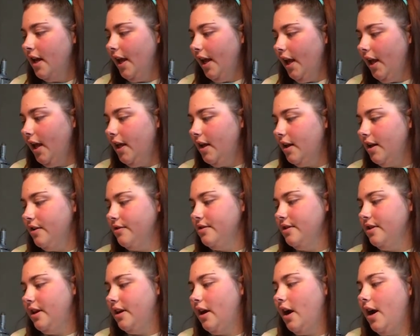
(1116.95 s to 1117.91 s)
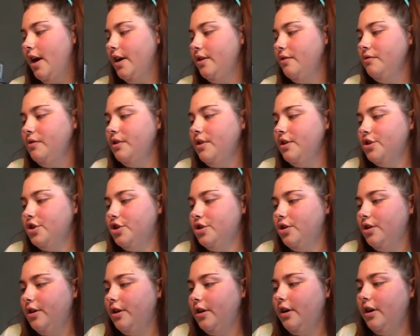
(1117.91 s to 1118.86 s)
And here's the thing, I know that the
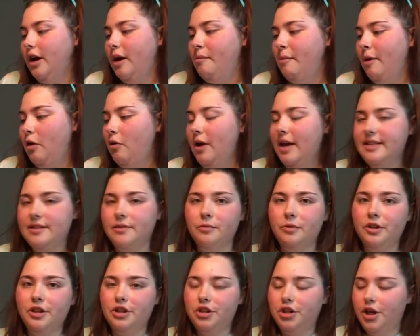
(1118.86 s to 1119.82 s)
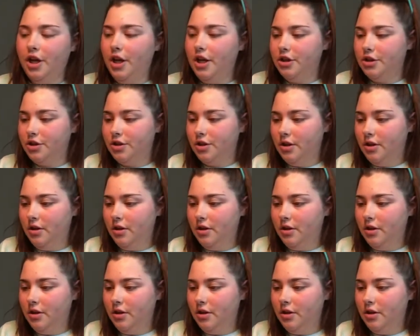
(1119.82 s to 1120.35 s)
sugar amount hasn't really changed.